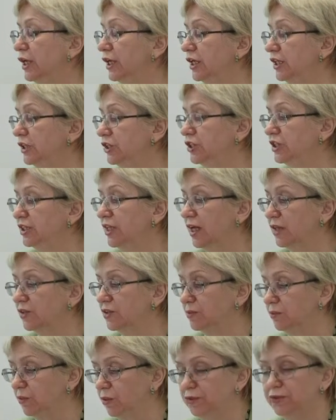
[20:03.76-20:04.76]
English style
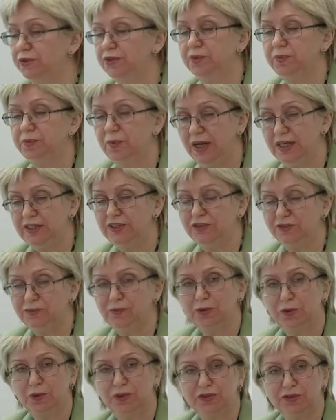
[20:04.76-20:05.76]
is more expressive
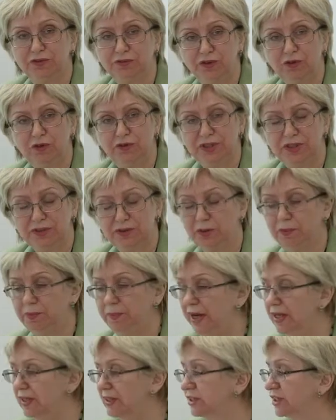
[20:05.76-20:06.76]
because of all the
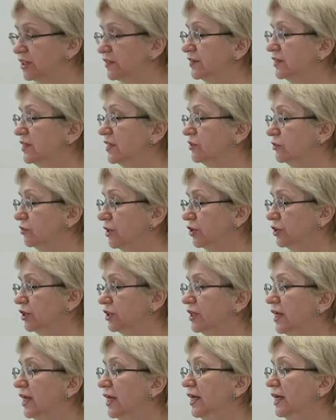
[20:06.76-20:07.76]
superlatives, and
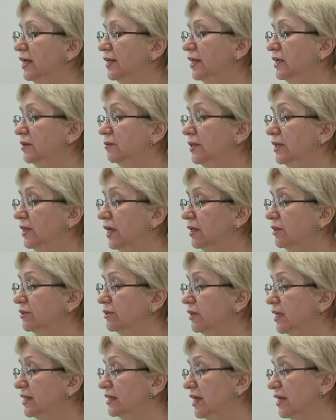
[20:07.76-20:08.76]
Russian can be
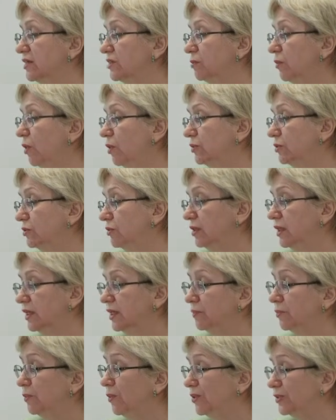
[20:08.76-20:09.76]
characterized as
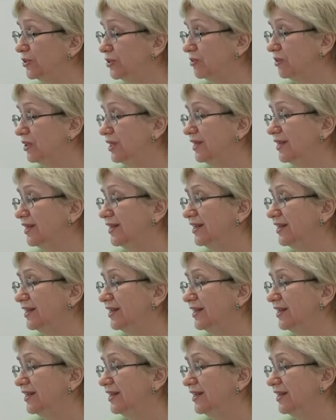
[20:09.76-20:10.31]
moderately